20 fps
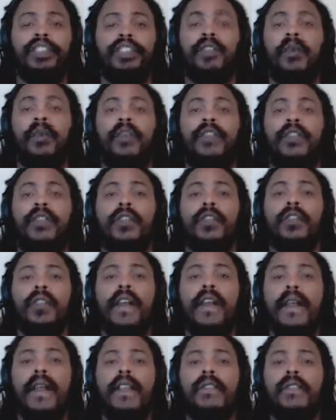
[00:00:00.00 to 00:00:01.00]
So if
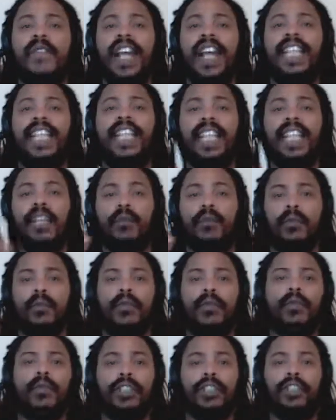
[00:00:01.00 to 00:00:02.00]
you're finding a
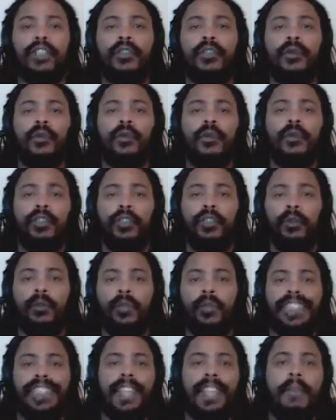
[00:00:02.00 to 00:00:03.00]
route to,
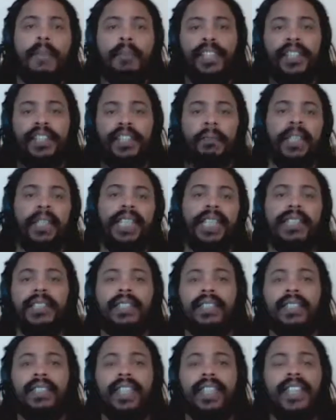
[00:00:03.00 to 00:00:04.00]
to escape this
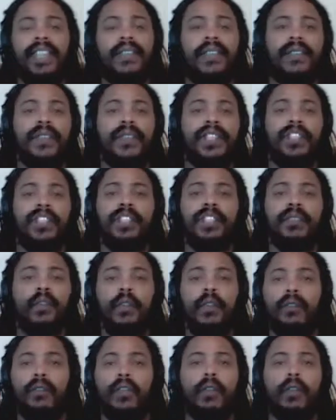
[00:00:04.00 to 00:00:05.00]
place, even if it's just
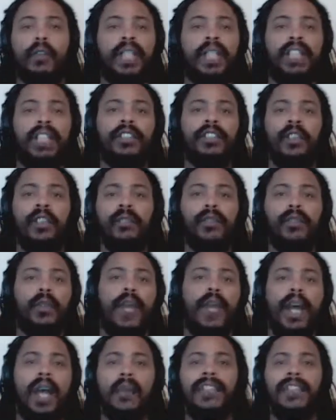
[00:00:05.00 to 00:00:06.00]
for a few minutes or a
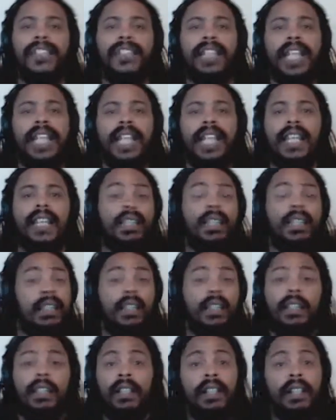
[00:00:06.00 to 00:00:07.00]
few hours a day,
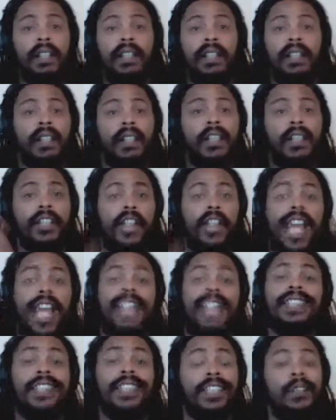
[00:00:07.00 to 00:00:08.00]

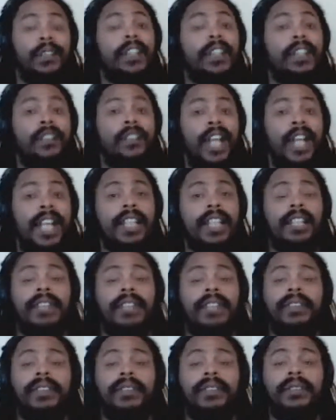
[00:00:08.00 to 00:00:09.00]
you're actually doing it right.